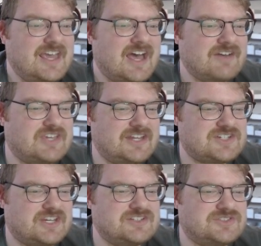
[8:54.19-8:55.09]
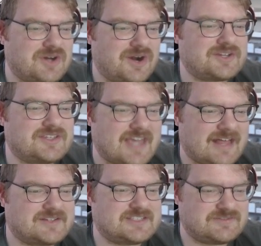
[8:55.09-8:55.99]
of catching Dark
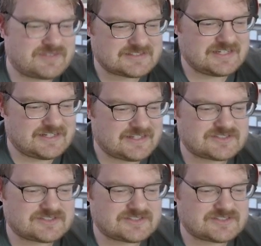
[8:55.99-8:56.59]
Galaxy Victini.